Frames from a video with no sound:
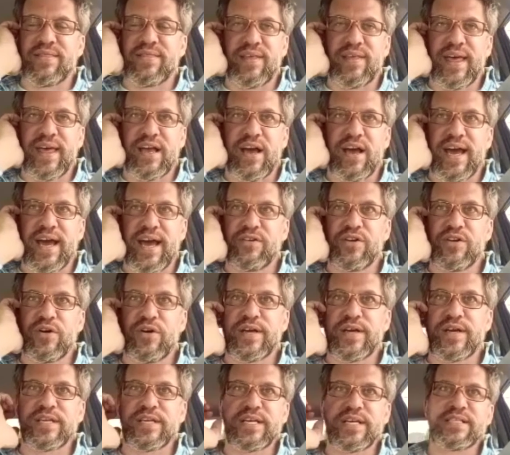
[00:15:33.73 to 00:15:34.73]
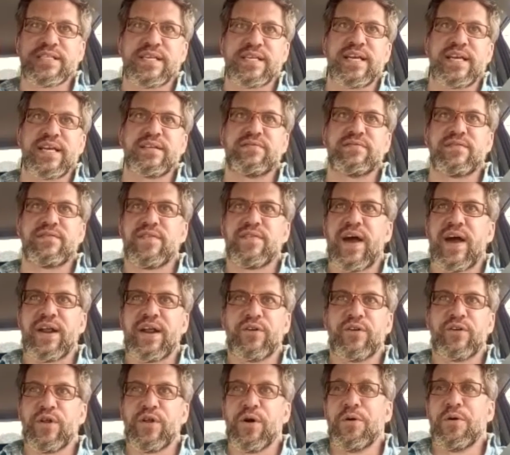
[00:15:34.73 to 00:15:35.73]
like, I don't know, I guess I
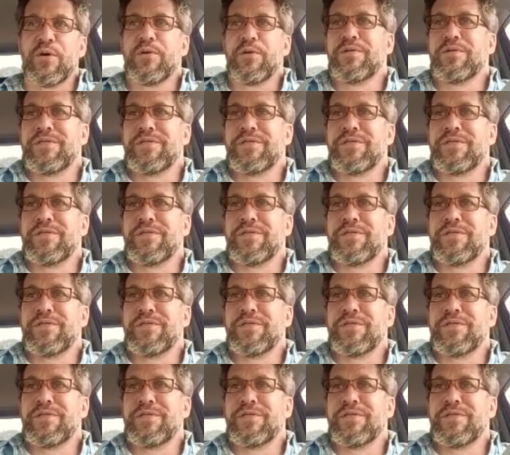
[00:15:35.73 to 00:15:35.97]
don't know,